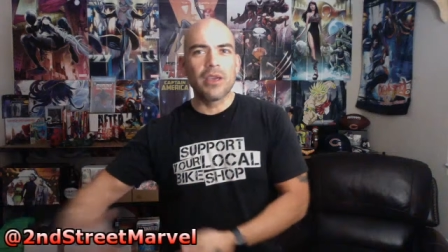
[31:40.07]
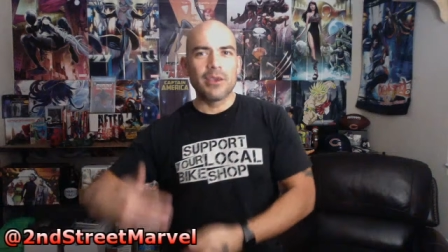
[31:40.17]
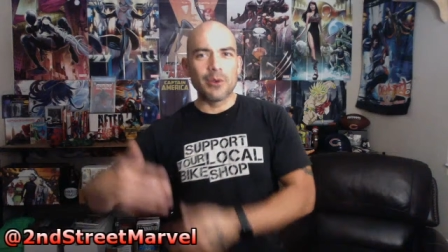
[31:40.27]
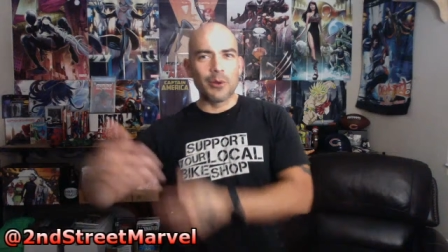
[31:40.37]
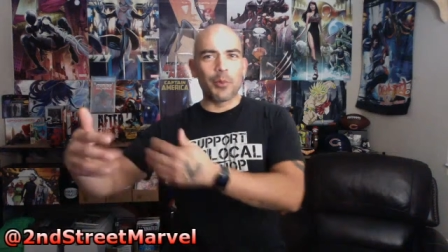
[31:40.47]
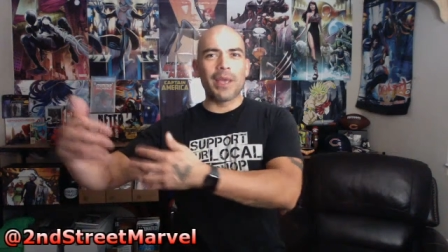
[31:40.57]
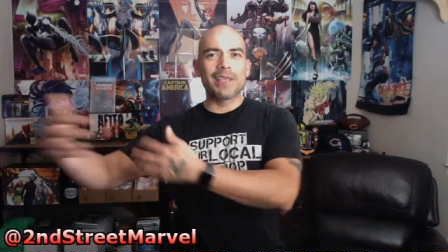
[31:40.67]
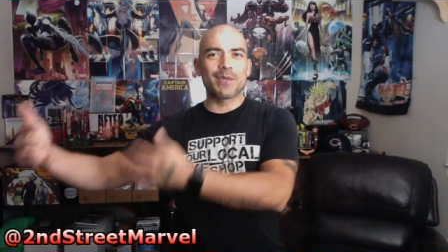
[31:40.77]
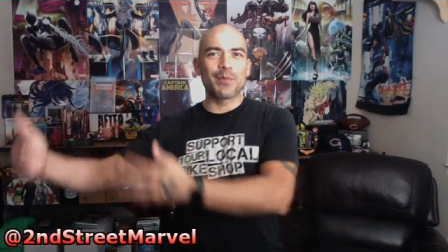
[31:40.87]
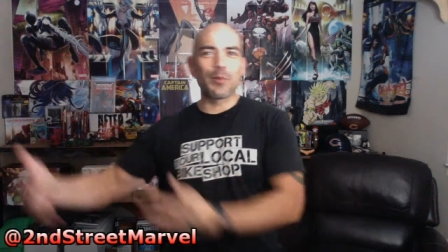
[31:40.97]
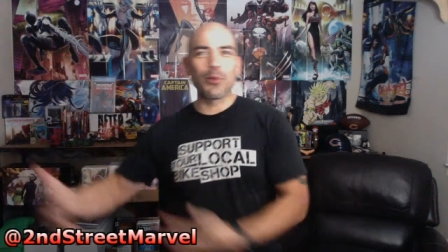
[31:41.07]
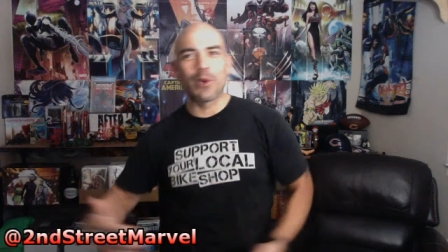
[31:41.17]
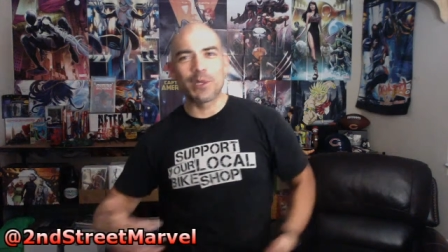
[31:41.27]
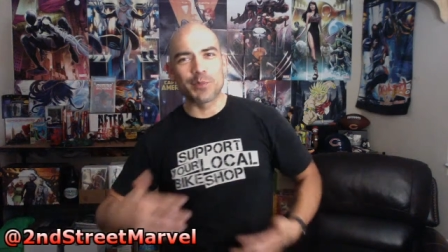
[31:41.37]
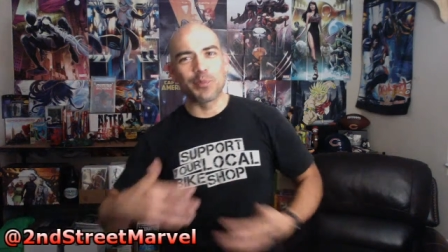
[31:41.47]
You know, and you're paying shipping per
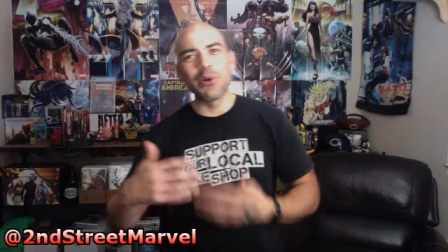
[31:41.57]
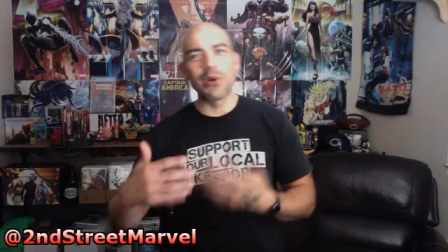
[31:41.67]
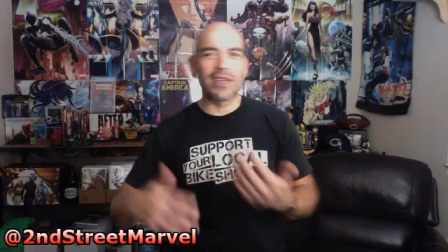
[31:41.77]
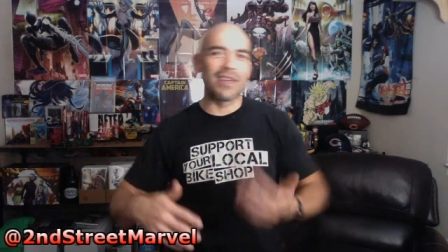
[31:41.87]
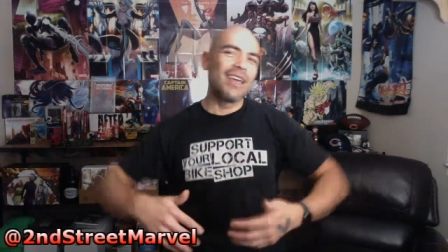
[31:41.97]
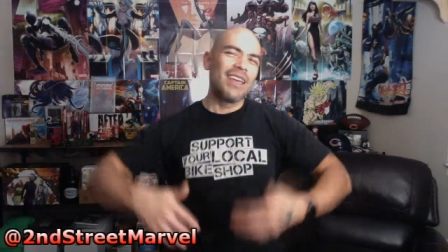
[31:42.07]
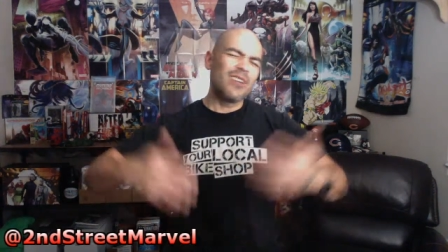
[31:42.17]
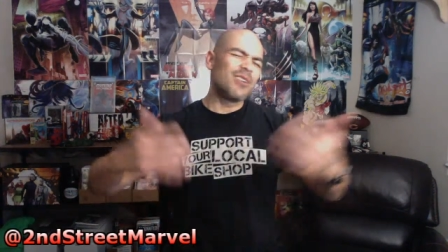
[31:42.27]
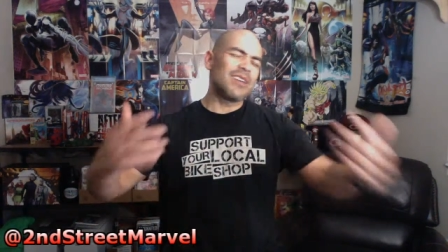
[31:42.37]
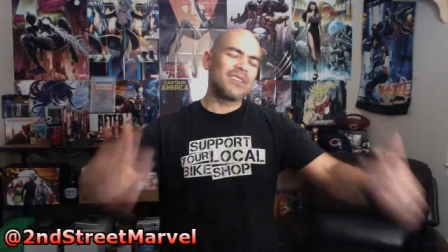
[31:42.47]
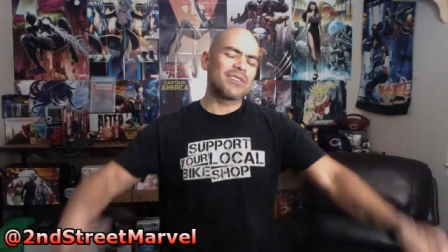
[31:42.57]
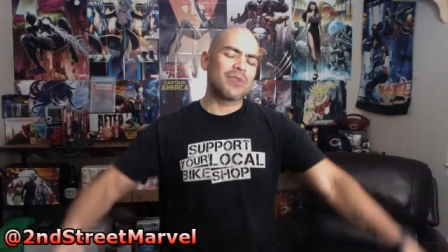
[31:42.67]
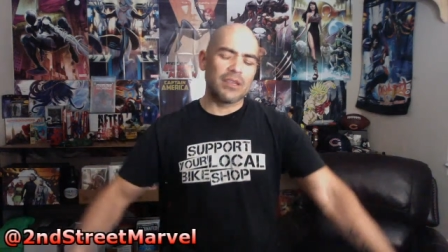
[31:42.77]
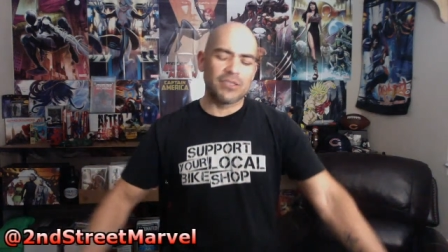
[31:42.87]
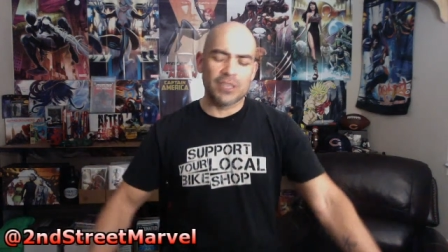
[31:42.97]
each book, and you know it
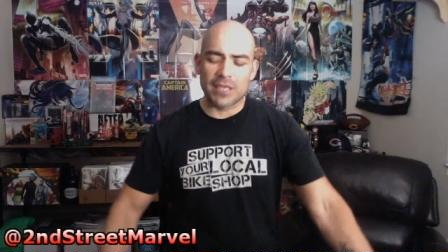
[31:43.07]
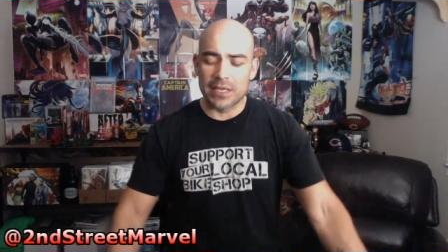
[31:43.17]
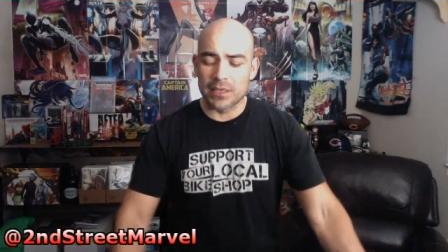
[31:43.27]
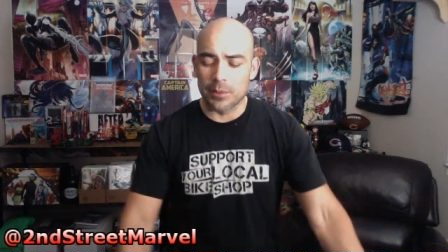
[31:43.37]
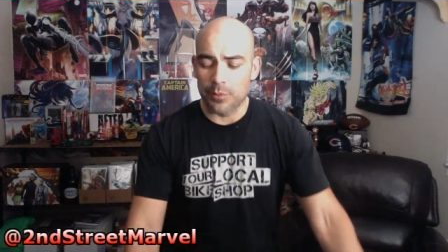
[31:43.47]
just ends up